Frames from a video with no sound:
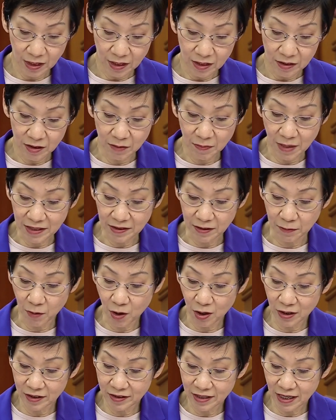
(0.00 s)
Temasek
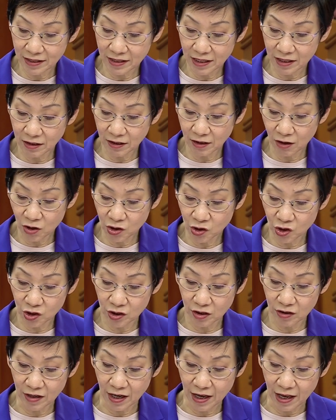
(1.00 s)
Polytechnic
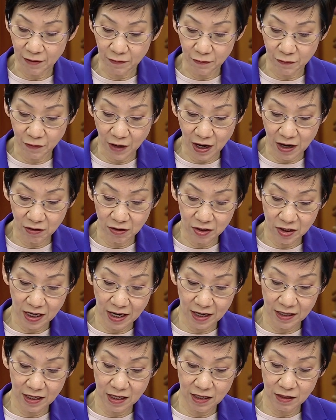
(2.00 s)
launched their
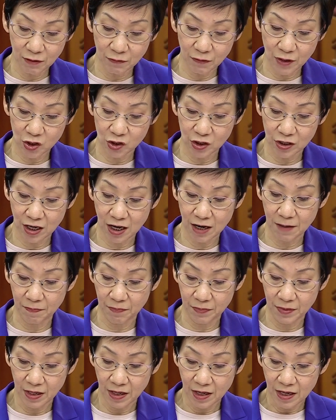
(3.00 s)
EnviroTech Innovation Hub
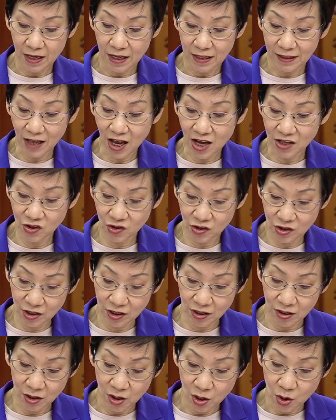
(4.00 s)
last
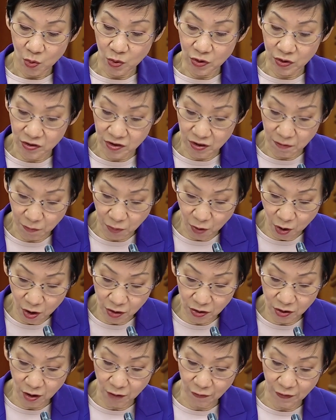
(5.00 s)
year with the
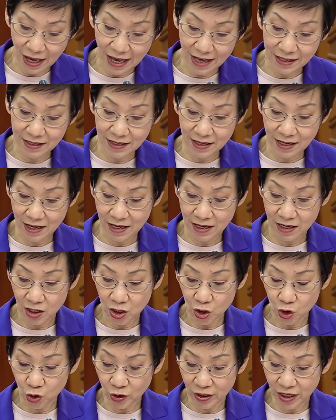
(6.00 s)
support of NEA
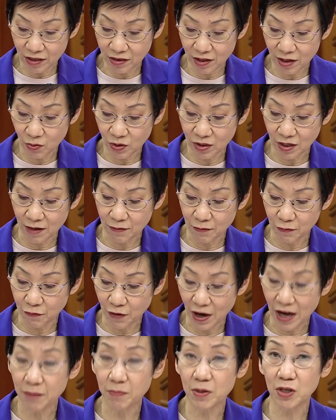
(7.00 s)
together with the
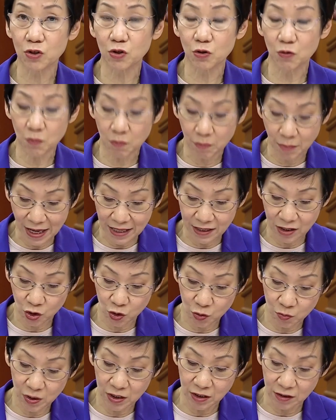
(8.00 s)
Environmental
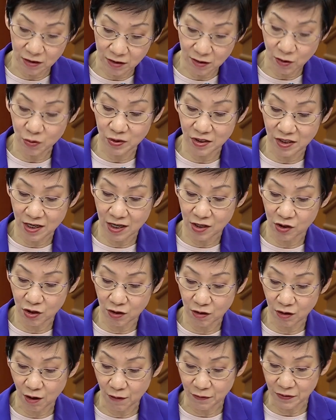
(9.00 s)
Management
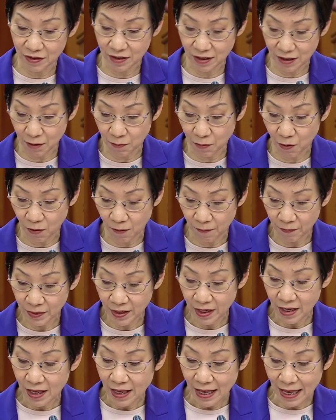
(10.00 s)
Association of Singapore
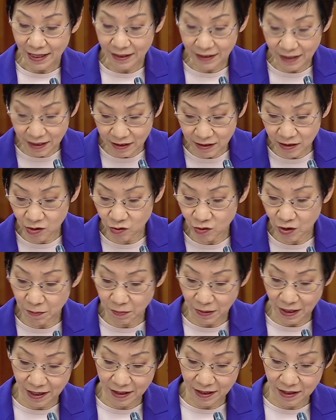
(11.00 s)
and industry
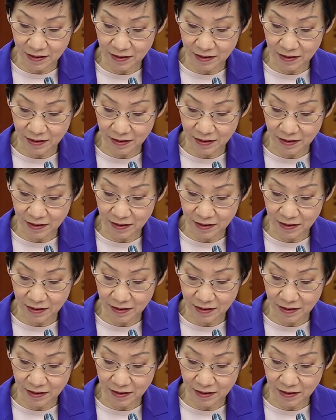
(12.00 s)
players